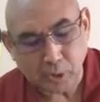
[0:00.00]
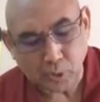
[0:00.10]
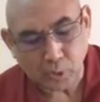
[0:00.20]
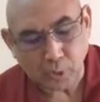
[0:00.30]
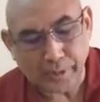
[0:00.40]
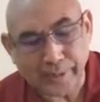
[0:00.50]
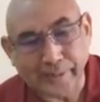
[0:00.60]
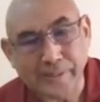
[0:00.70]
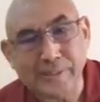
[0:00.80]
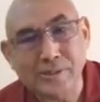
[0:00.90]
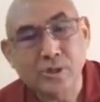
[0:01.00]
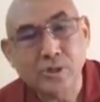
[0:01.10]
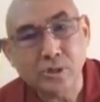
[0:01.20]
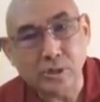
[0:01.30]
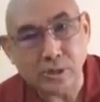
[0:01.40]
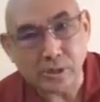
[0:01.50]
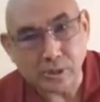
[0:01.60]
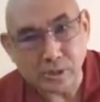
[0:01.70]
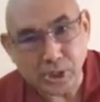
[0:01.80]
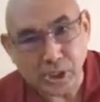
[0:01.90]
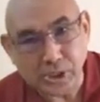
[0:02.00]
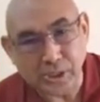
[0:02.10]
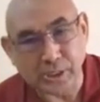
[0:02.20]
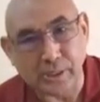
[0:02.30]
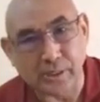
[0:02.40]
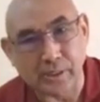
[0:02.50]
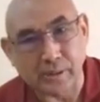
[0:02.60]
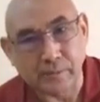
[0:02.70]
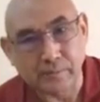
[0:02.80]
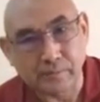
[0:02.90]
but not exist intrinsically.